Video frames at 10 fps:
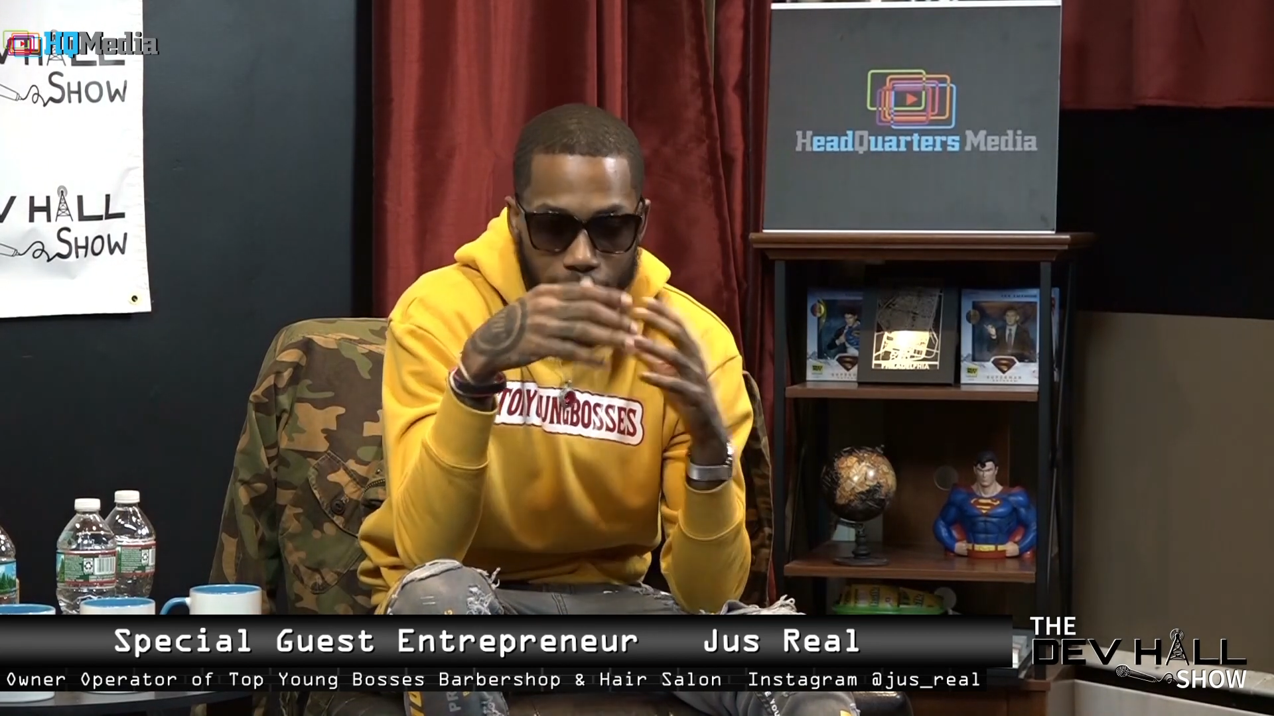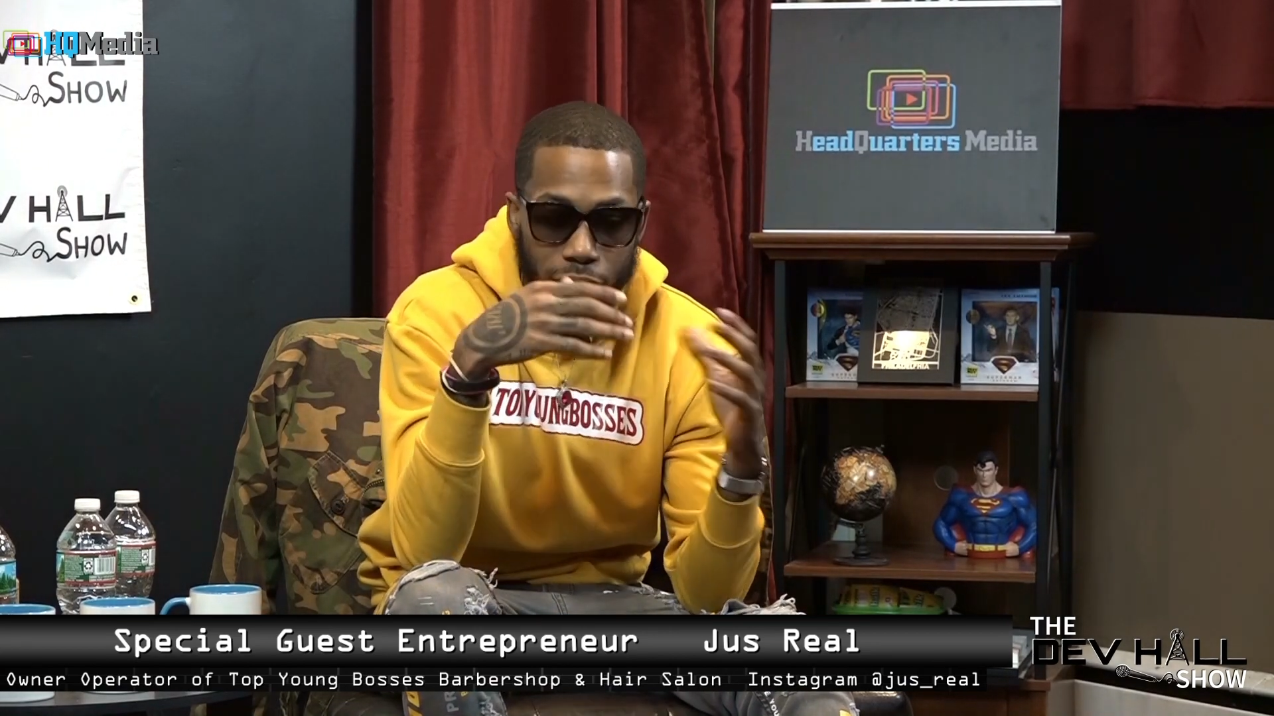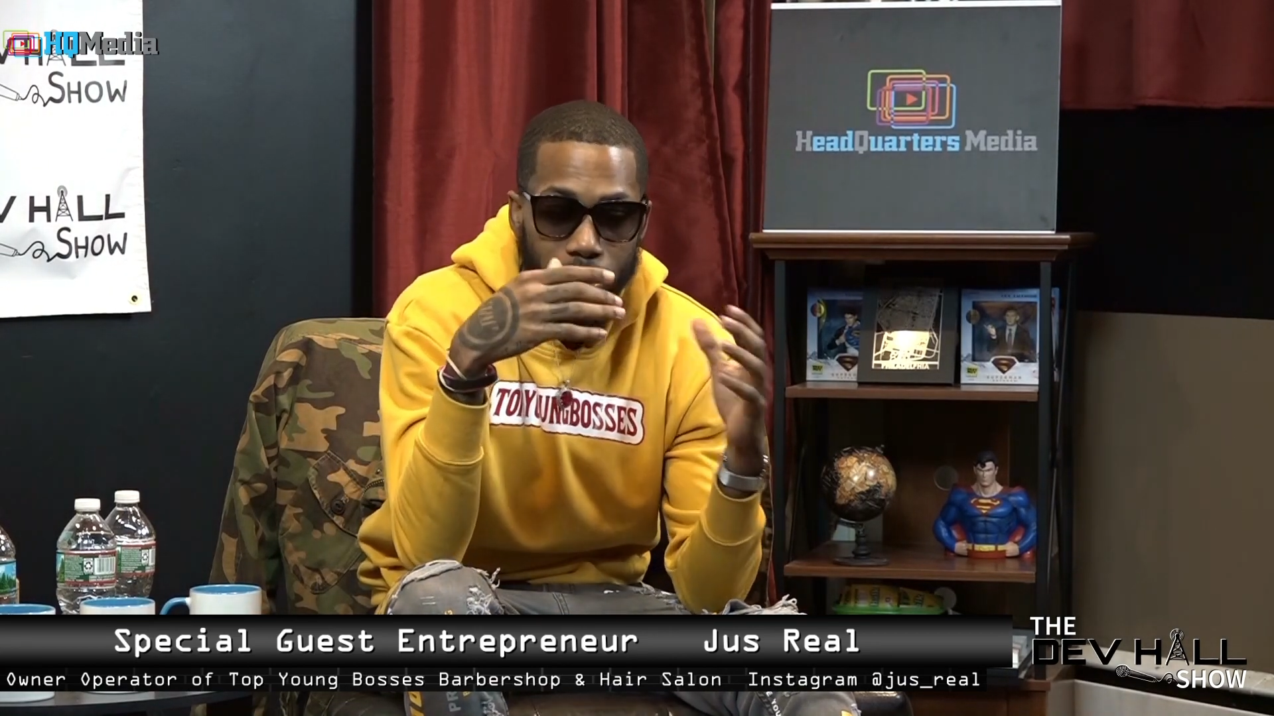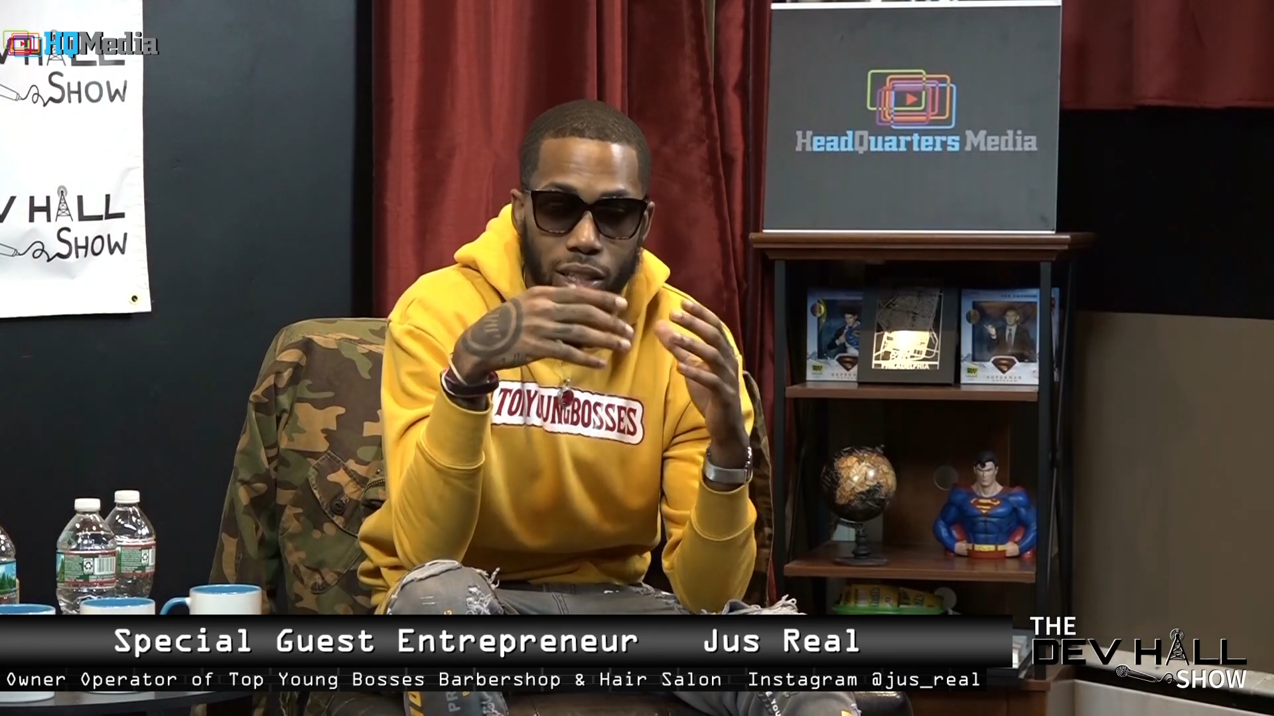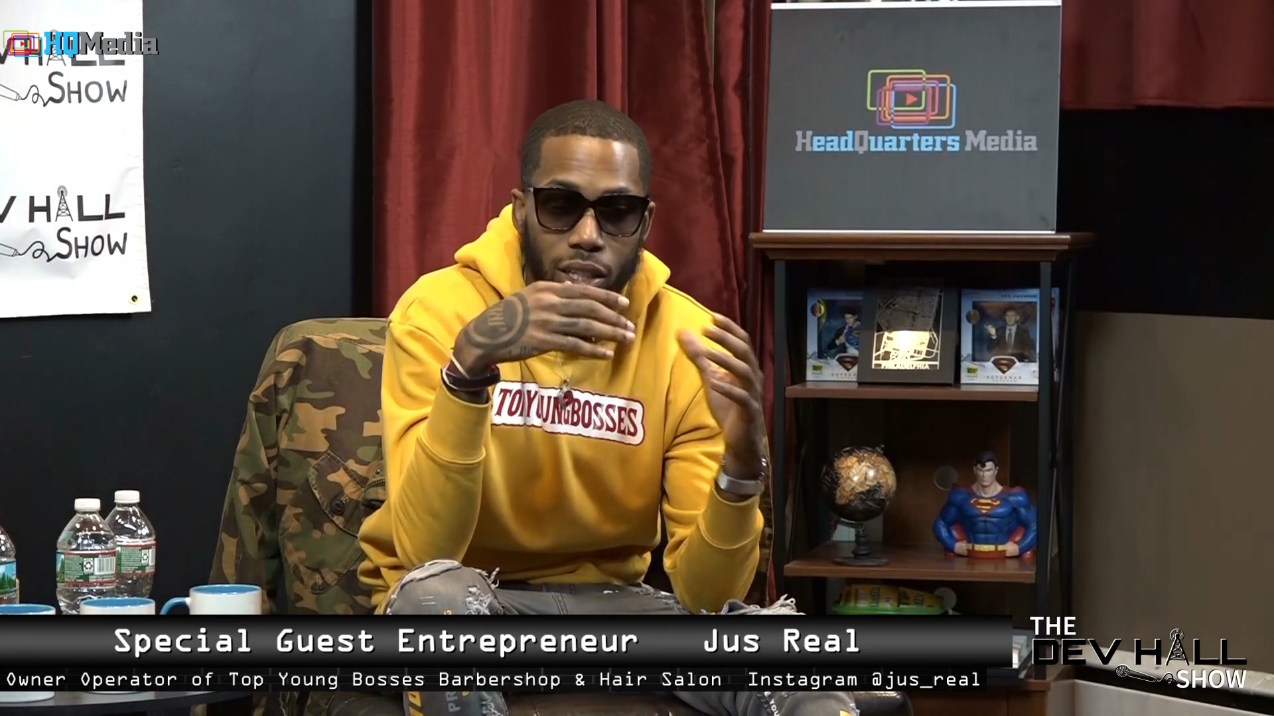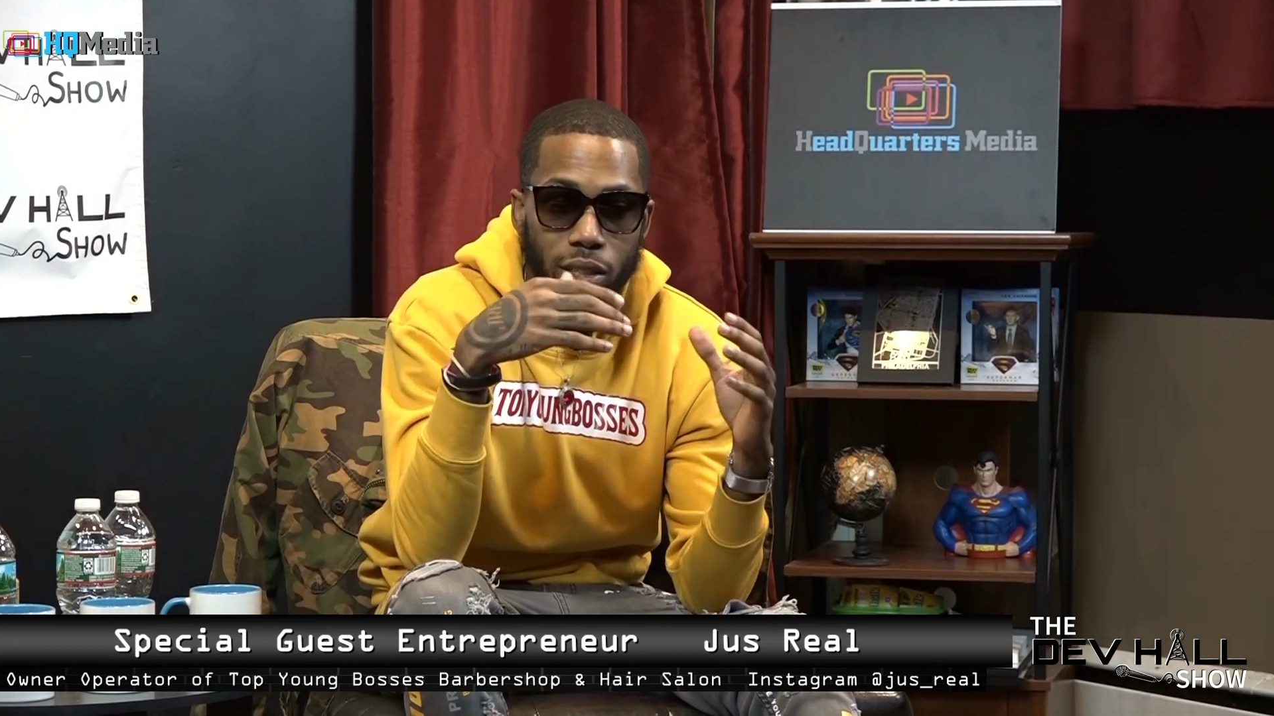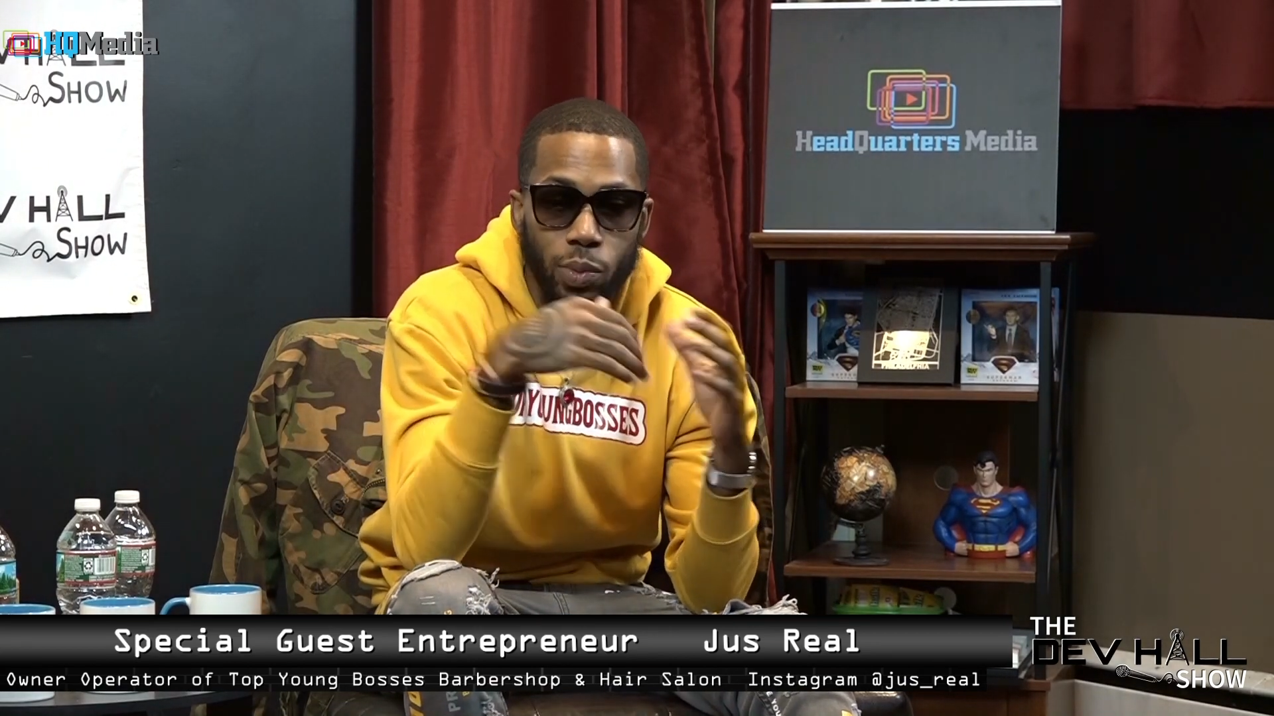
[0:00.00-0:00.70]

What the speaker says: just in his